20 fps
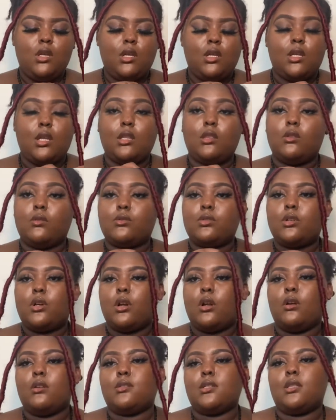So
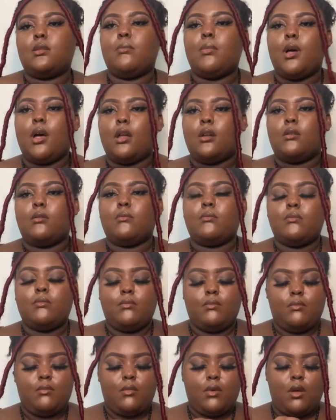if you want to
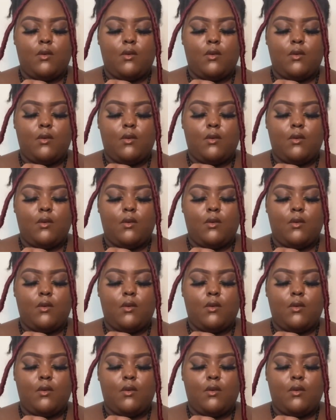see